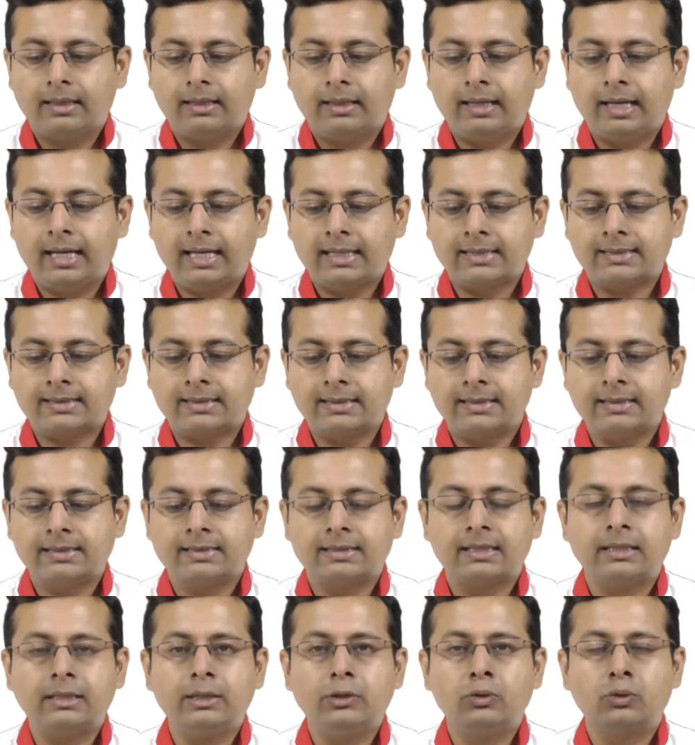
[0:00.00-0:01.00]
Next
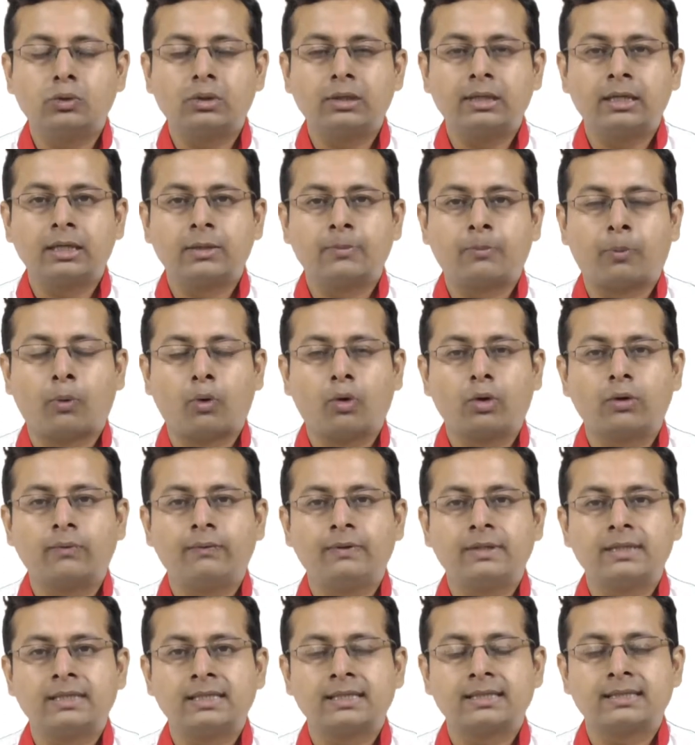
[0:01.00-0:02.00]
is the nuclear pore,
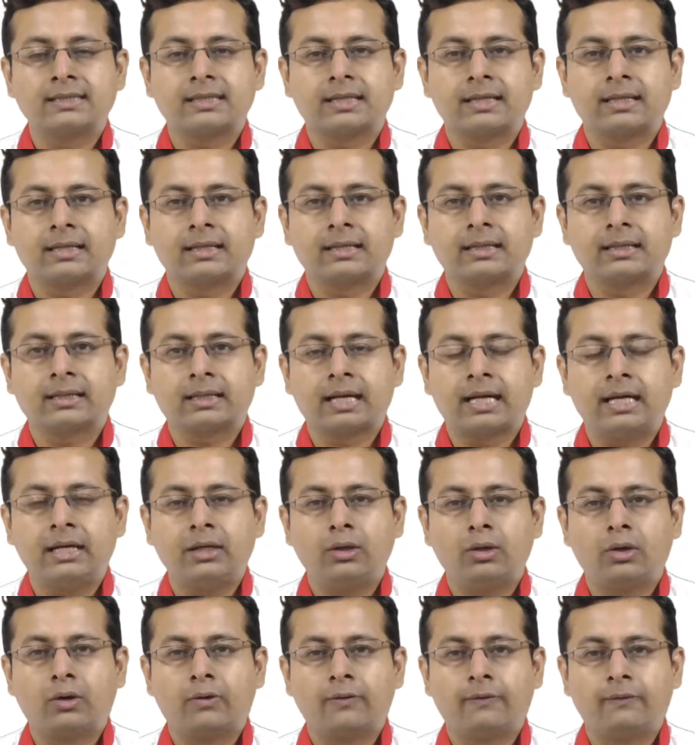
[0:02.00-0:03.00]
which is
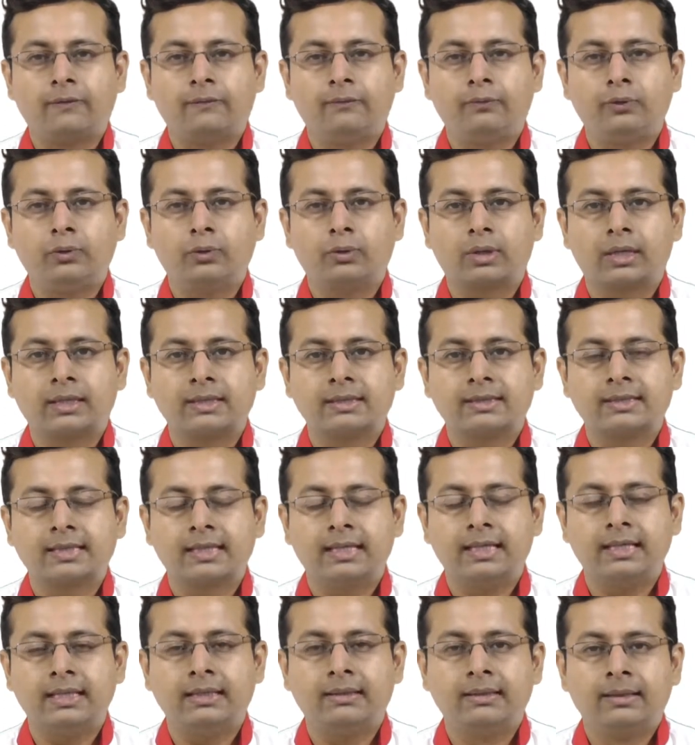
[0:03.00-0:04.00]
kind of, you can
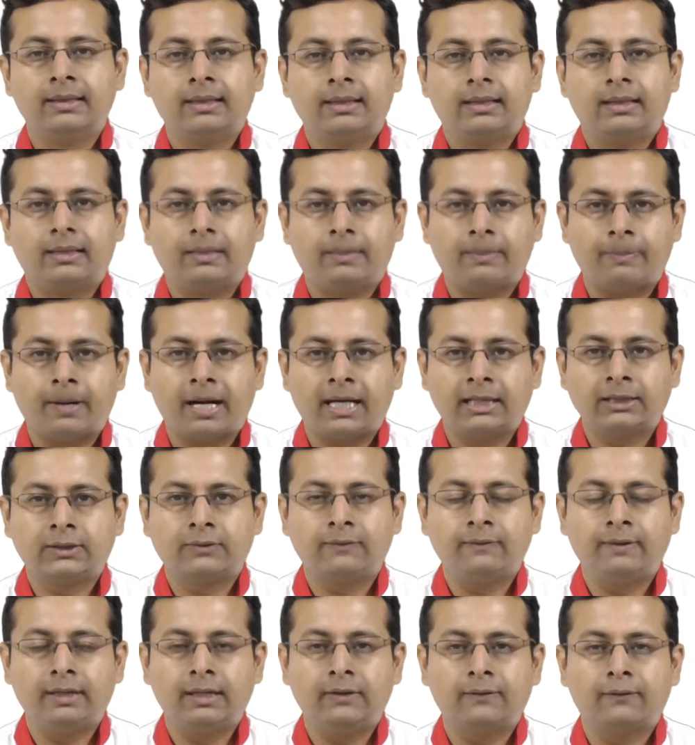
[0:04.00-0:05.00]
say, a
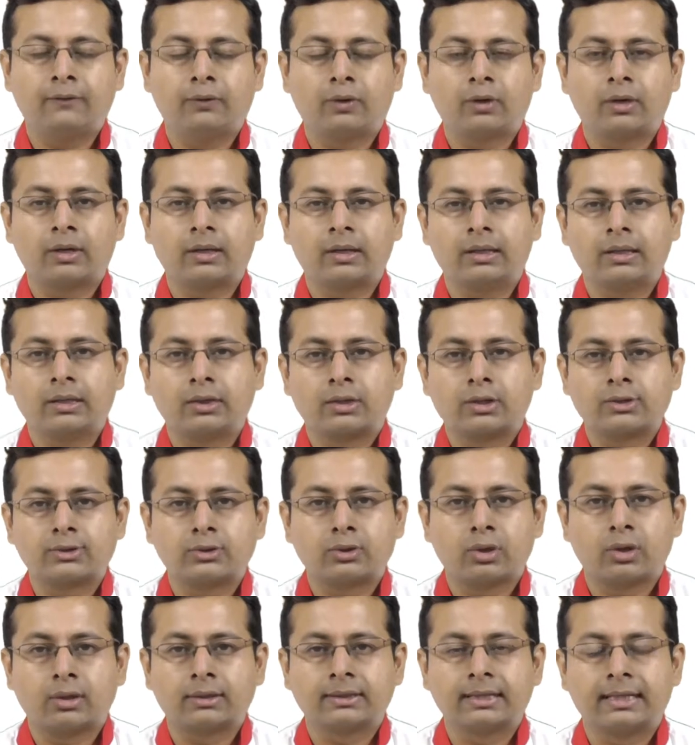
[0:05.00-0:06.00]
pathway for
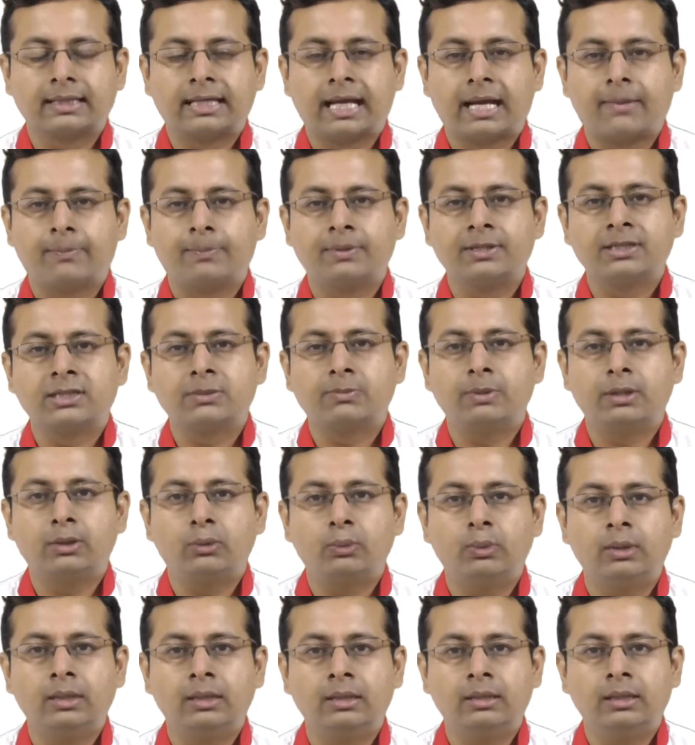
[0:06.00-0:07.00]
crosstalk that happens
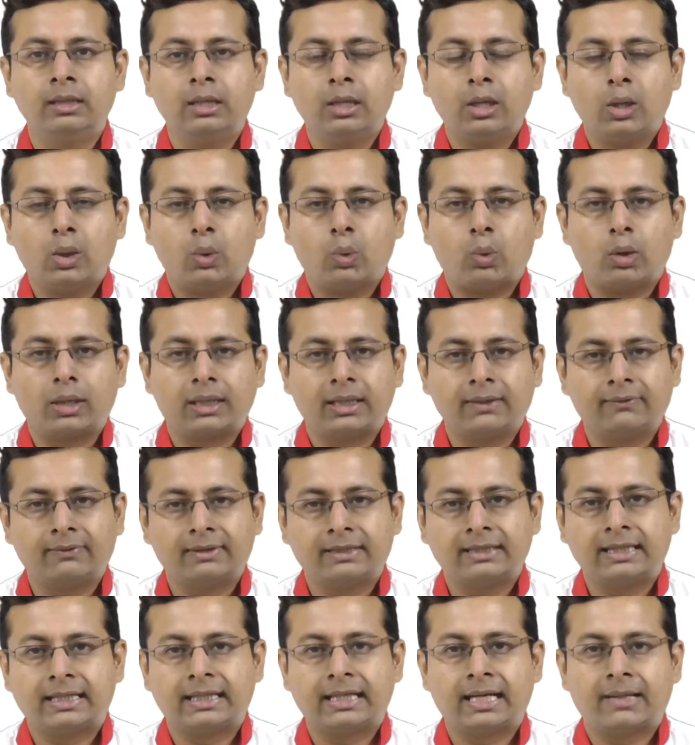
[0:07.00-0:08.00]
between
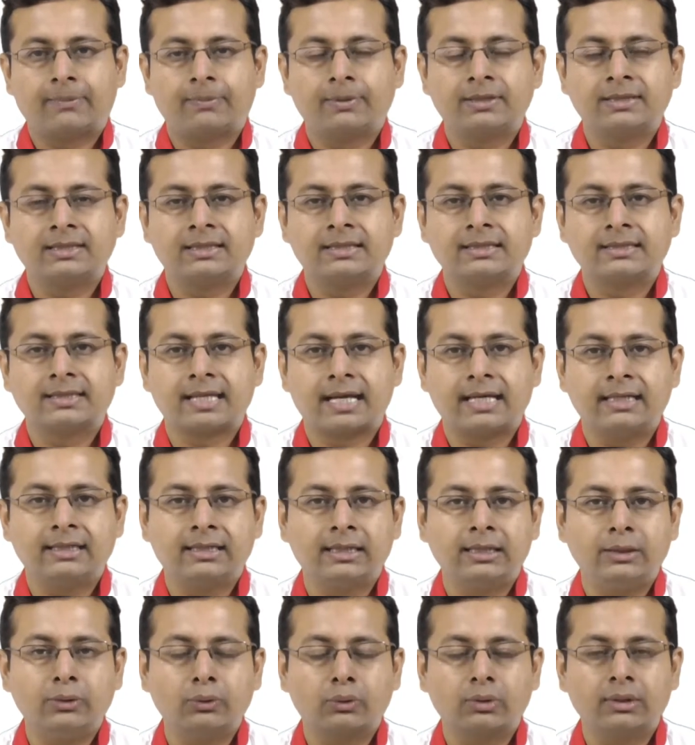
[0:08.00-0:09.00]
whatever that happens inside
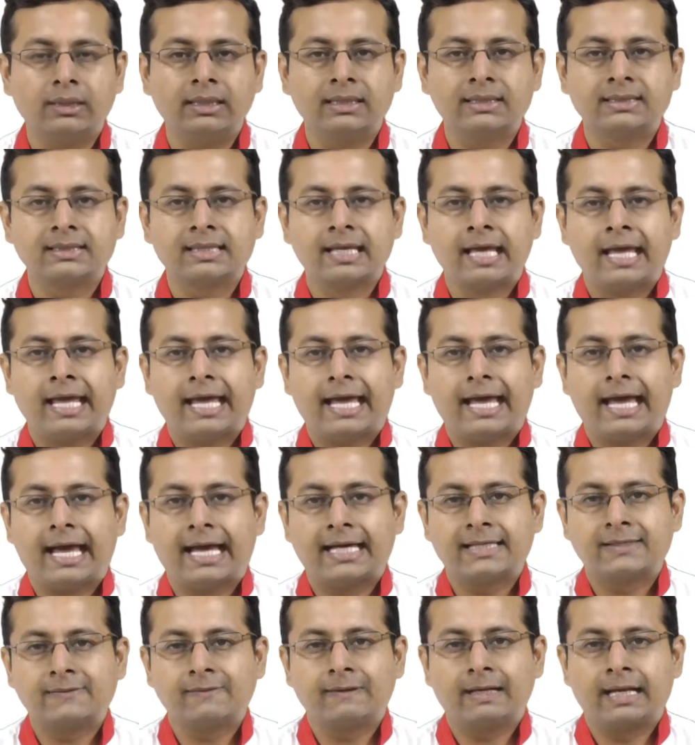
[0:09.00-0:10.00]
the nucleus
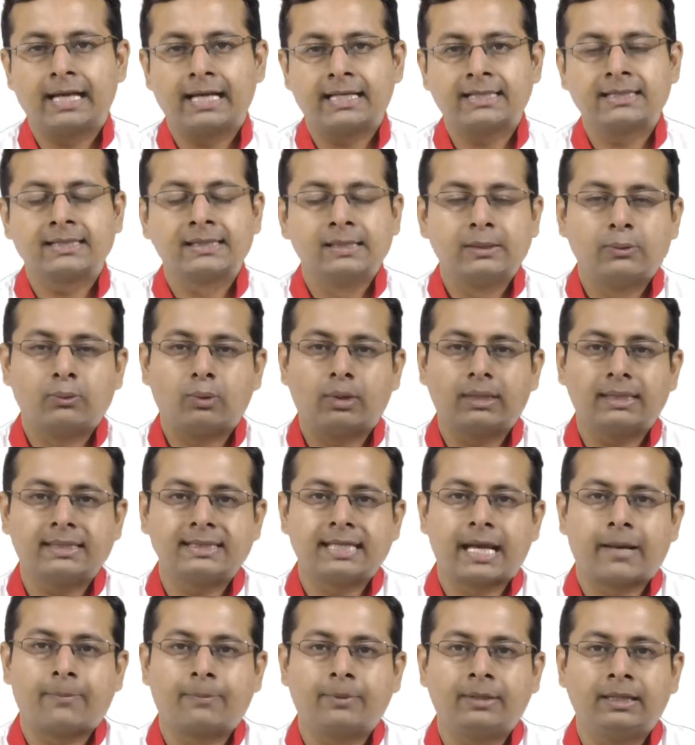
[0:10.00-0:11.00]
as well as what
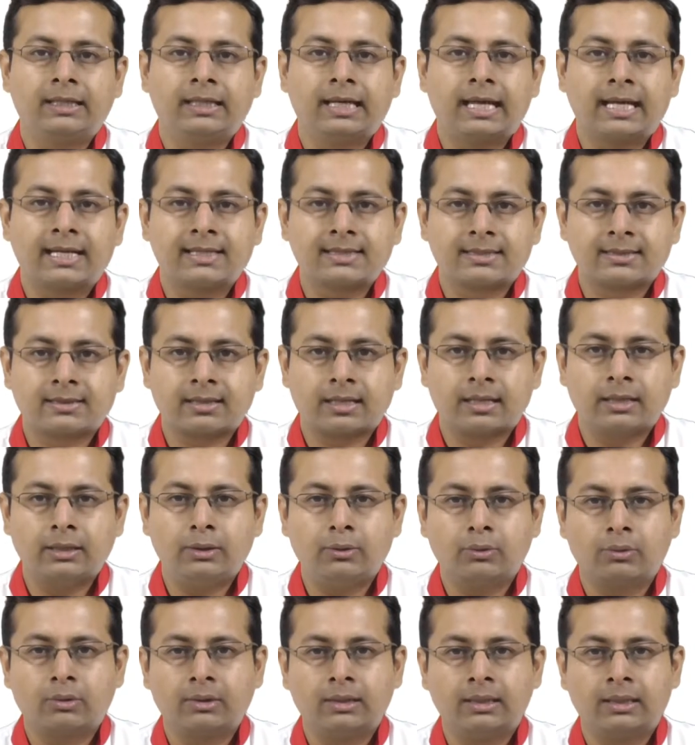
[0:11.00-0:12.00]
is happening
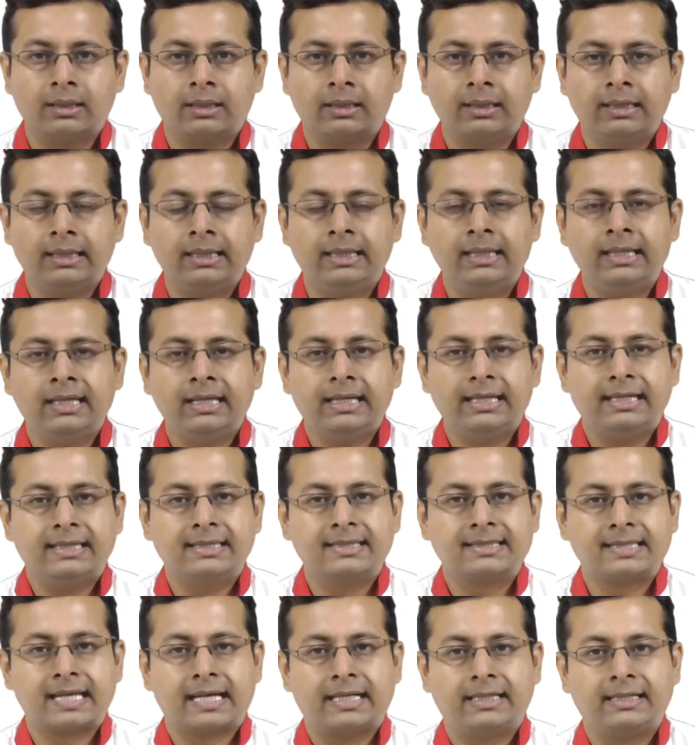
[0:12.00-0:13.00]
extranuclearly
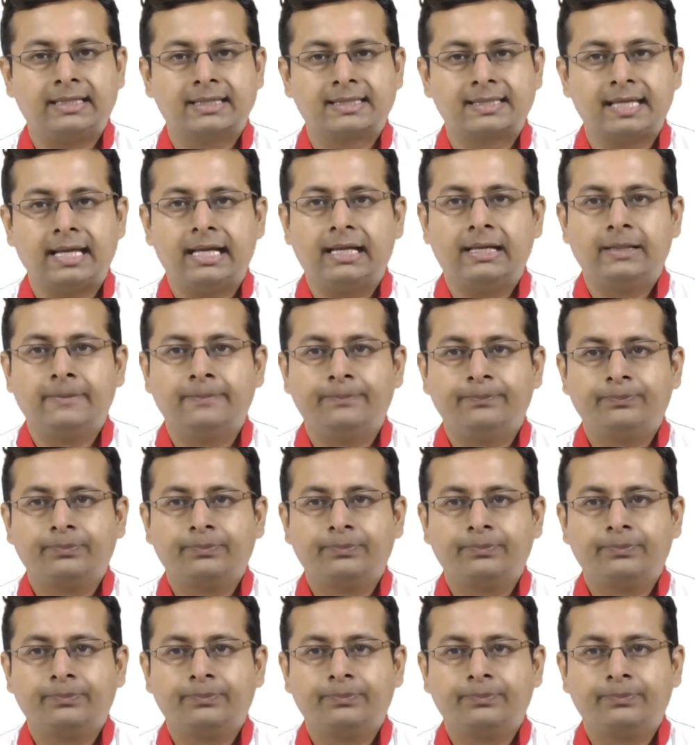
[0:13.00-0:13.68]
inside the cell.